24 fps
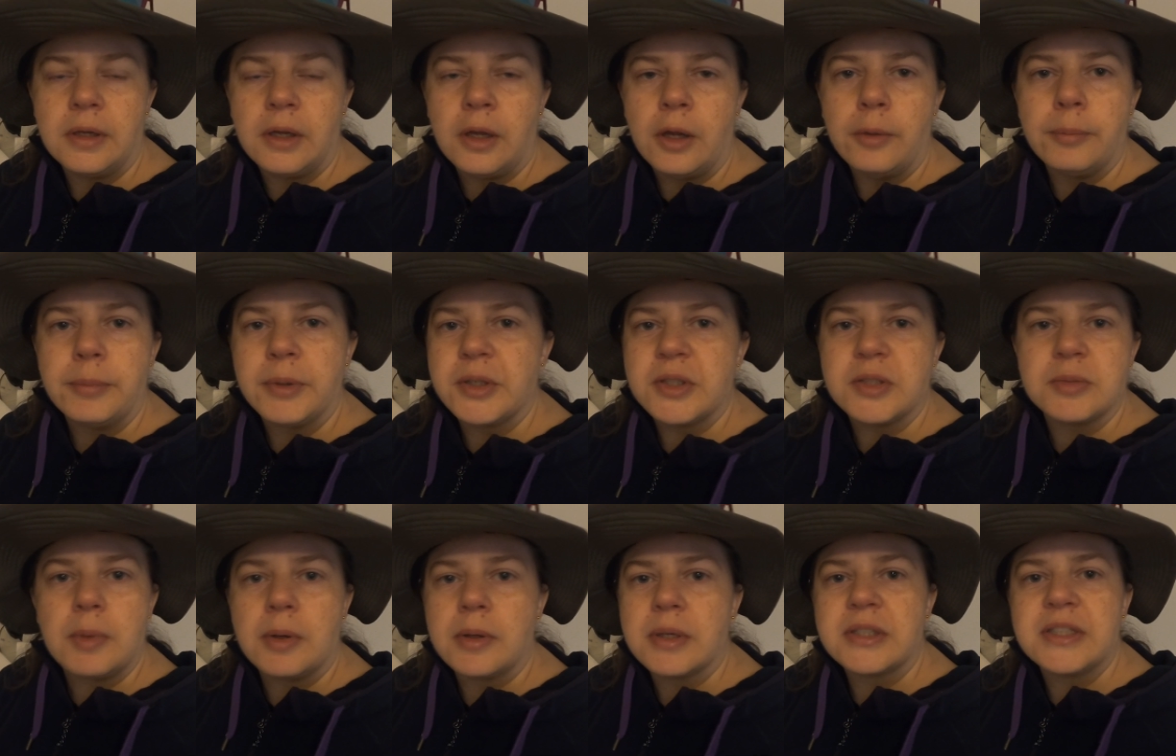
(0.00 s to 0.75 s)
uh,
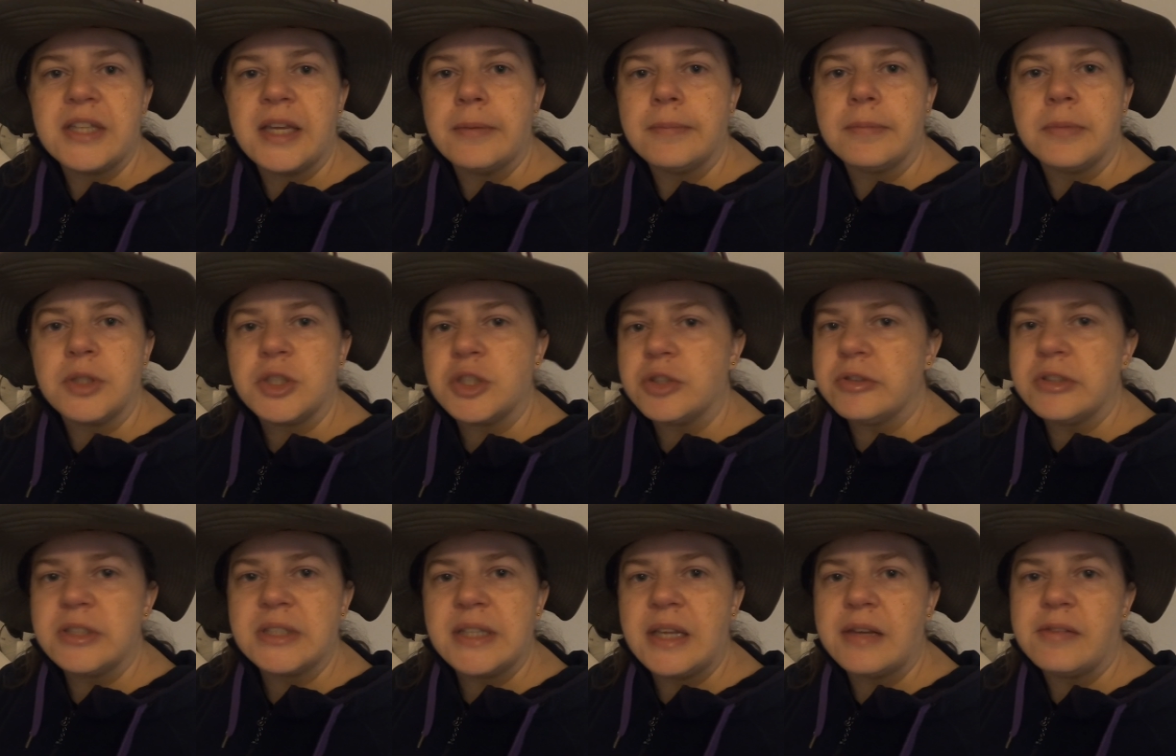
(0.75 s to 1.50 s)
because my
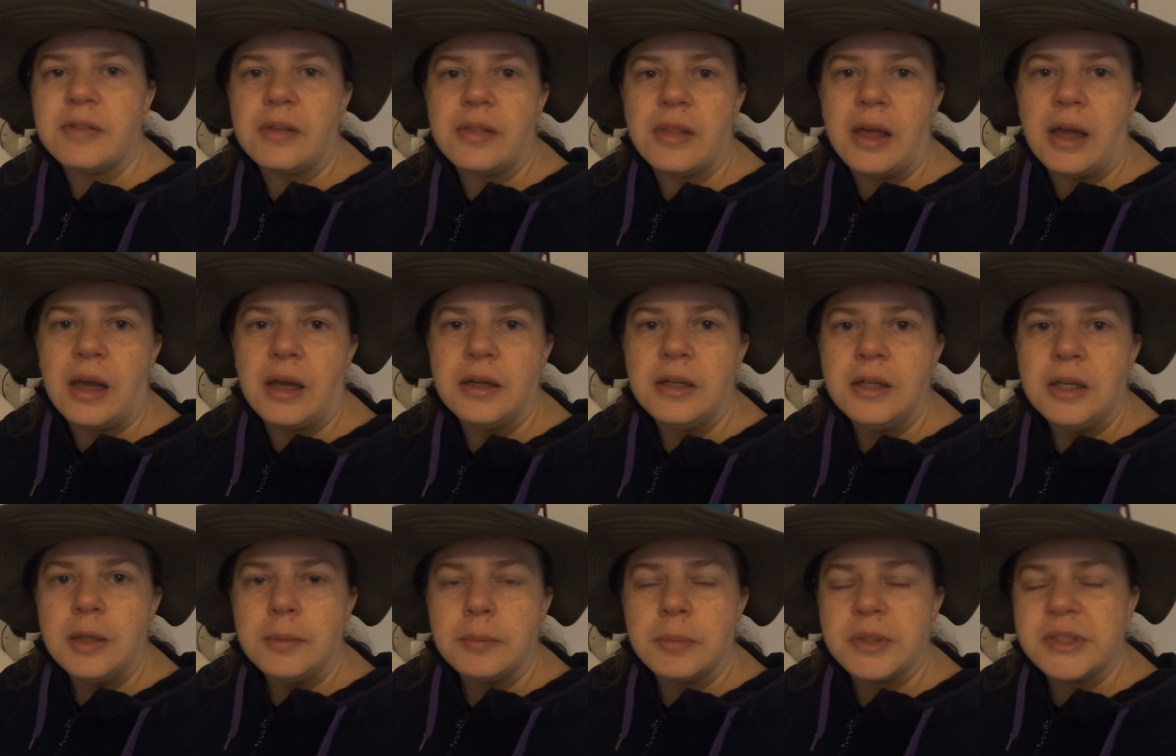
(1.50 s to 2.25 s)
temperature is never that.
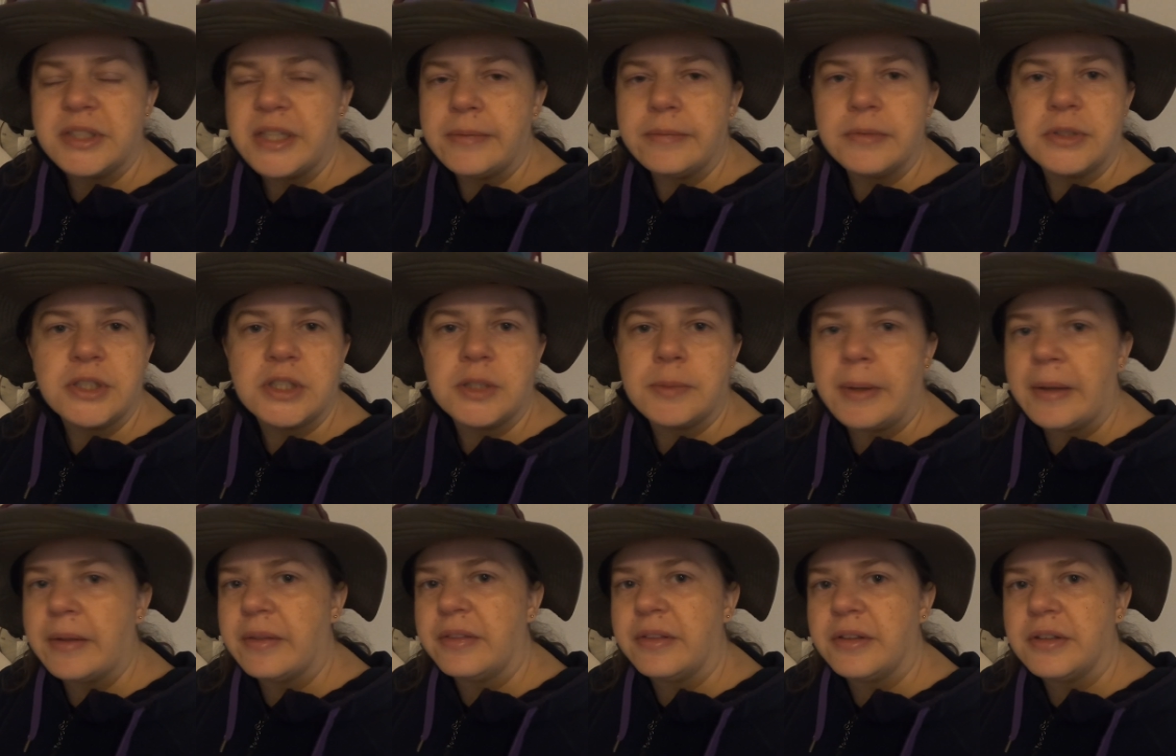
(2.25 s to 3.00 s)
My temperature is
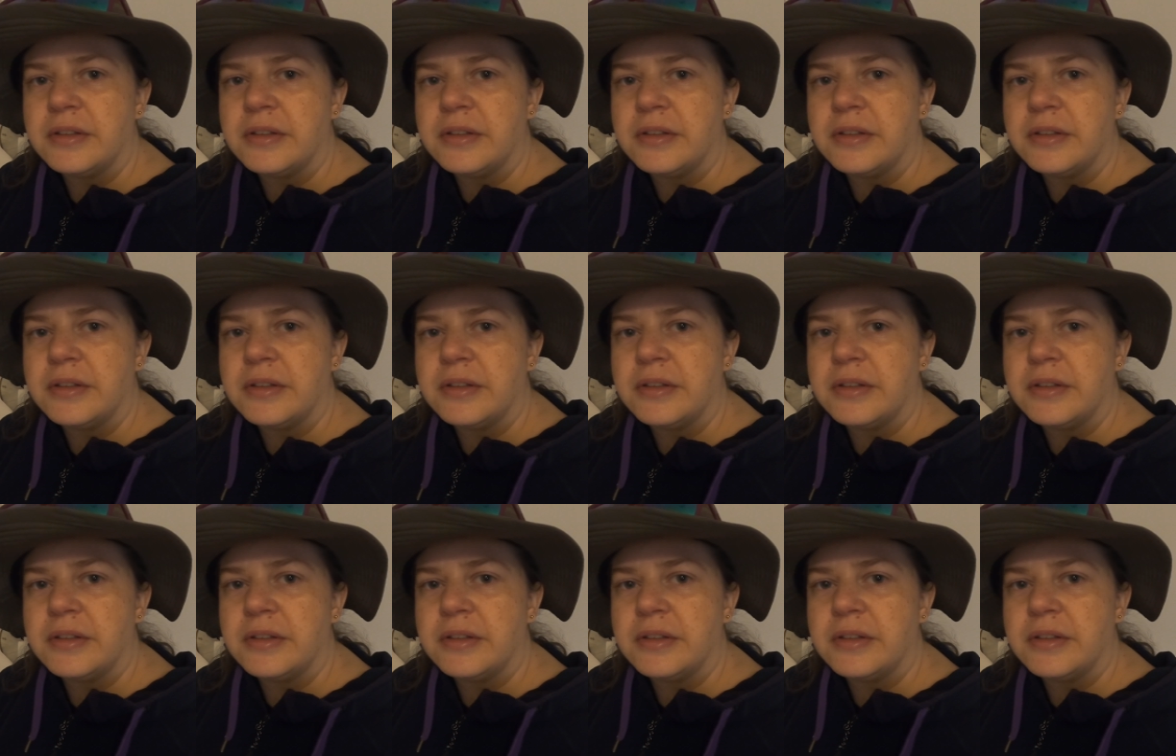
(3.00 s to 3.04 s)
about